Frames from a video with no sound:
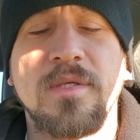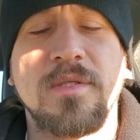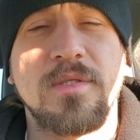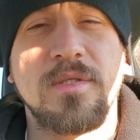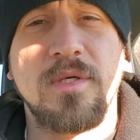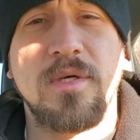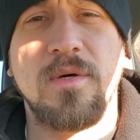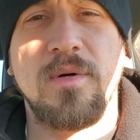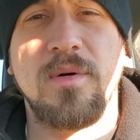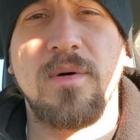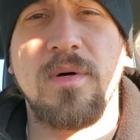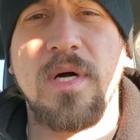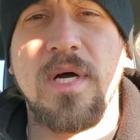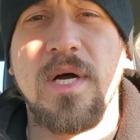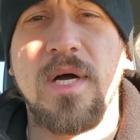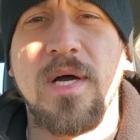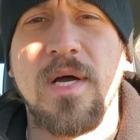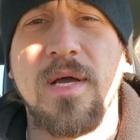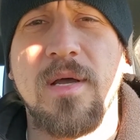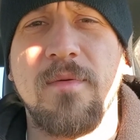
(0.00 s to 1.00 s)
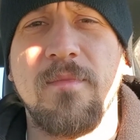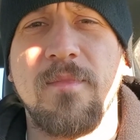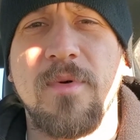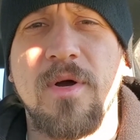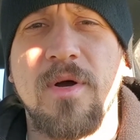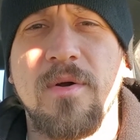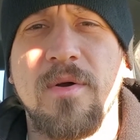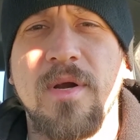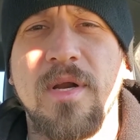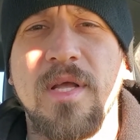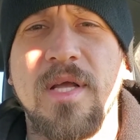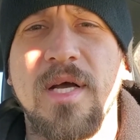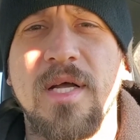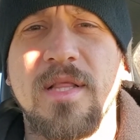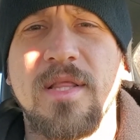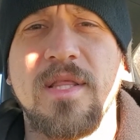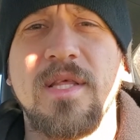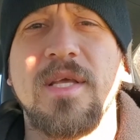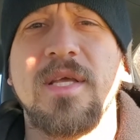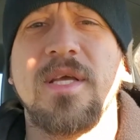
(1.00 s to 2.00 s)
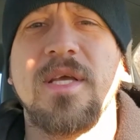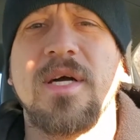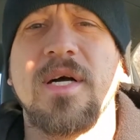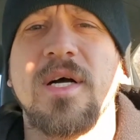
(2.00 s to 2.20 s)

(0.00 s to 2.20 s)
So I'm already got the